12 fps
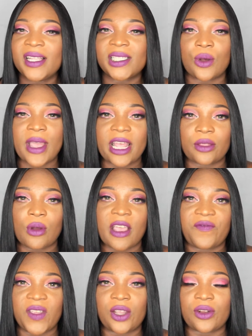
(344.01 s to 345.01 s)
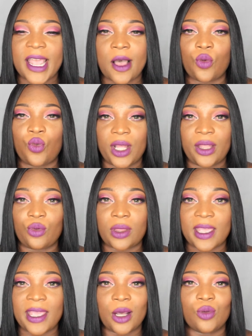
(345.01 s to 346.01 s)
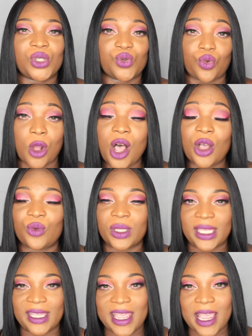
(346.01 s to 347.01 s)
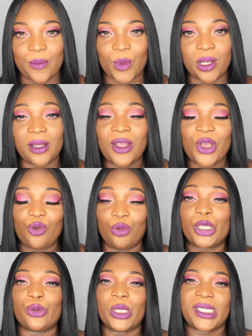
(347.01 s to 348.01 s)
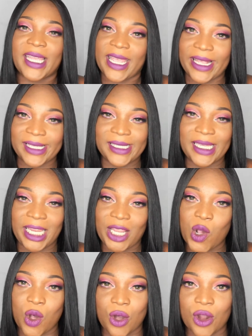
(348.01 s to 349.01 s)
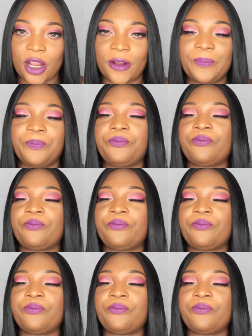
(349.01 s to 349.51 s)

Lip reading: So after I figured out what the hell was wrong with the camera, which was the SD card,